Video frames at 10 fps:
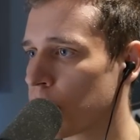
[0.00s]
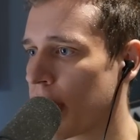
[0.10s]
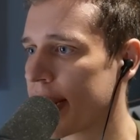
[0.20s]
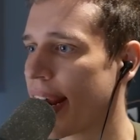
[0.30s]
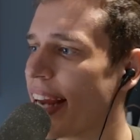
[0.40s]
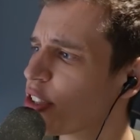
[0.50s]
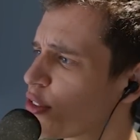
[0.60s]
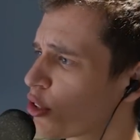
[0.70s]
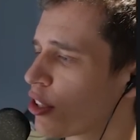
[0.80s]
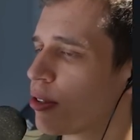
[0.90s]
player. Hatch
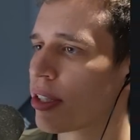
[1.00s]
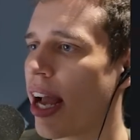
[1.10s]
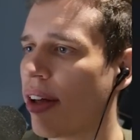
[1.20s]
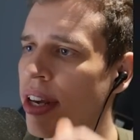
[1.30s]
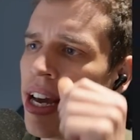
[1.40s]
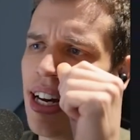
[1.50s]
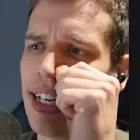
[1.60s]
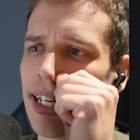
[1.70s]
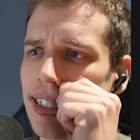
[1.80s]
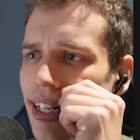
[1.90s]
first goes down.
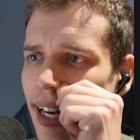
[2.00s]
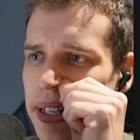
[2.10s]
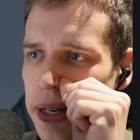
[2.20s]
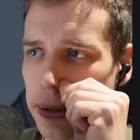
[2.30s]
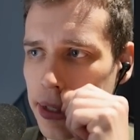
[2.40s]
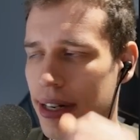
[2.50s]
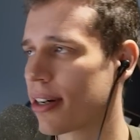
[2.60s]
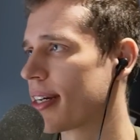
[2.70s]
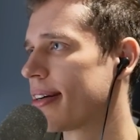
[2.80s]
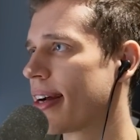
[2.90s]
That's a nice little
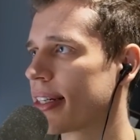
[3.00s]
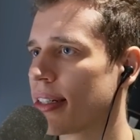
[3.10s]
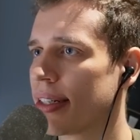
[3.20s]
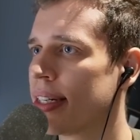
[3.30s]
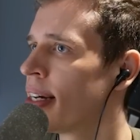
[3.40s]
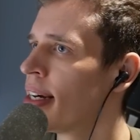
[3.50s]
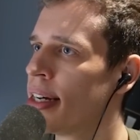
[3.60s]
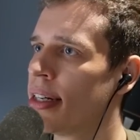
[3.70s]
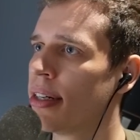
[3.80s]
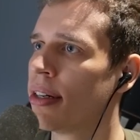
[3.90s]
start here, actually.
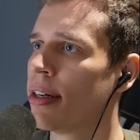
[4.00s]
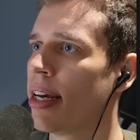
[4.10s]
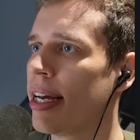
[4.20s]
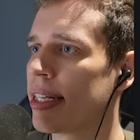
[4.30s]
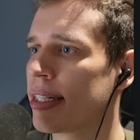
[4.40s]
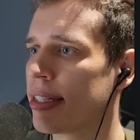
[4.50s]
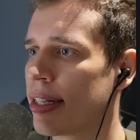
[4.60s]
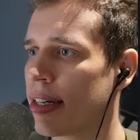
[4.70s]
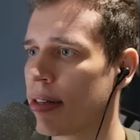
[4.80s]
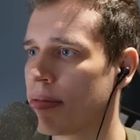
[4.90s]
As
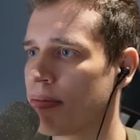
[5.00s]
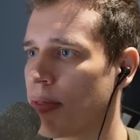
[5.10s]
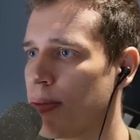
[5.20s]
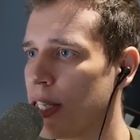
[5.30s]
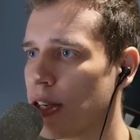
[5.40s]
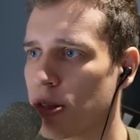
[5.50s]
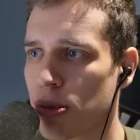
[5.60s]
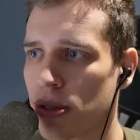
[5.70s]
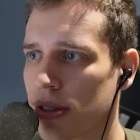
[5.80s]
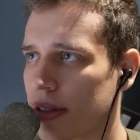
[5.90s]
we saw the
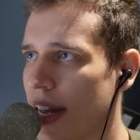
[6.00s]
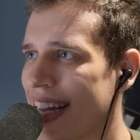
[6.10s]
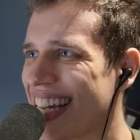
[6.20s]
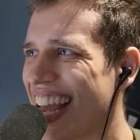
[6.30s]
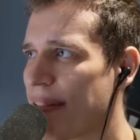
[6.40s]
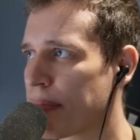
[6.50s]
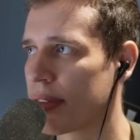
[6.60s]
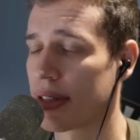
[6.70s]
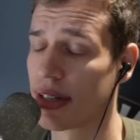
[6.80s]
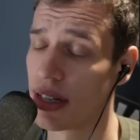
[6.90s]
Protoss attempt
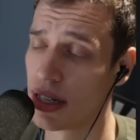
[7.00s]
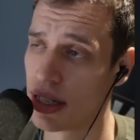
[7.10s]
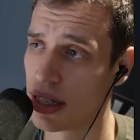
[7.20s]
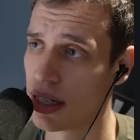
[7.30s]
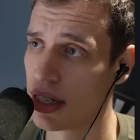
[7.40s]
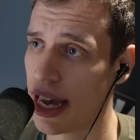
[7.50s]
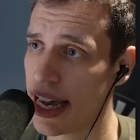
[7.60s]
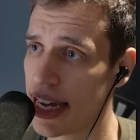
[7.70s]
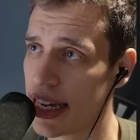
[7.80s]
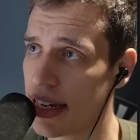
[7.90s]

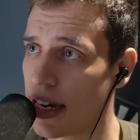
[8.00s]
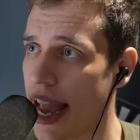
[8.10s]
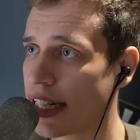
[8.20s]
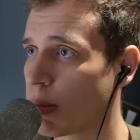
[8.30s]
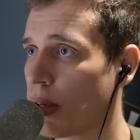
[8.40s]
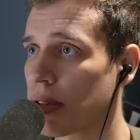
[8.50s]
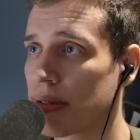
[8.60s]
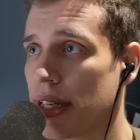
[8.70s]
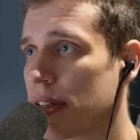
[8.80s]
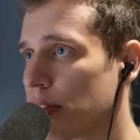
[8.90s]
a hatch block.
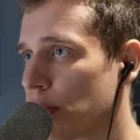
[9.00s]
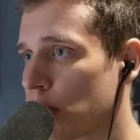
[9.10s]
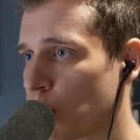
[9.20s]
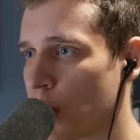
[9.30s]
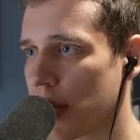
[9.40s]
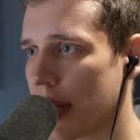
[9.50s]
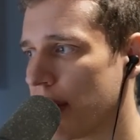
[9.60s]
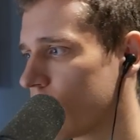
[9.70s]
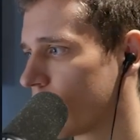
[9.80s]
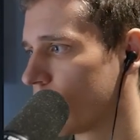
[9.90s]
Didn't, of course, work out
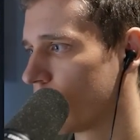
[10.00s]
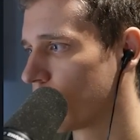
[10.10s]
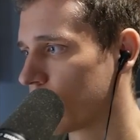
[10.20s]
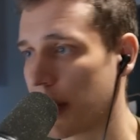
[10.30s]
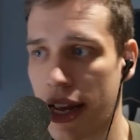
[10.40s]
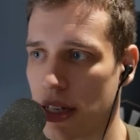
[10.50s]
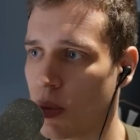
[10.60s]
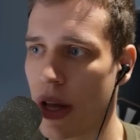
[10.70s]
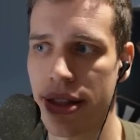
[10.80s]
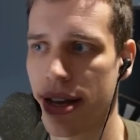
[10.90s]
because the hatch
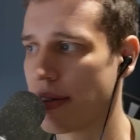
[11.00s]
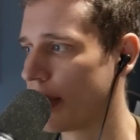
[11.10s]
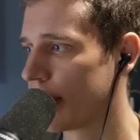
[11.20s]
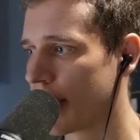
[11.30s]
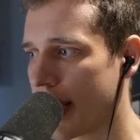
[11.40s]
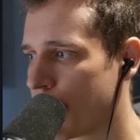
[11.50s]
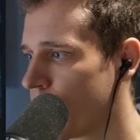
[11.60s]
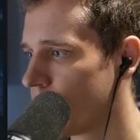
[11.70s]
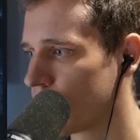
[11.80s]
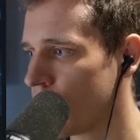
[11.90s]
went down in time.
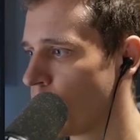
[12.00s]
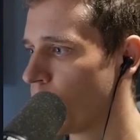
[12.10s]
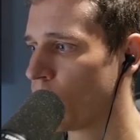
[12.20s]
It was a little bit too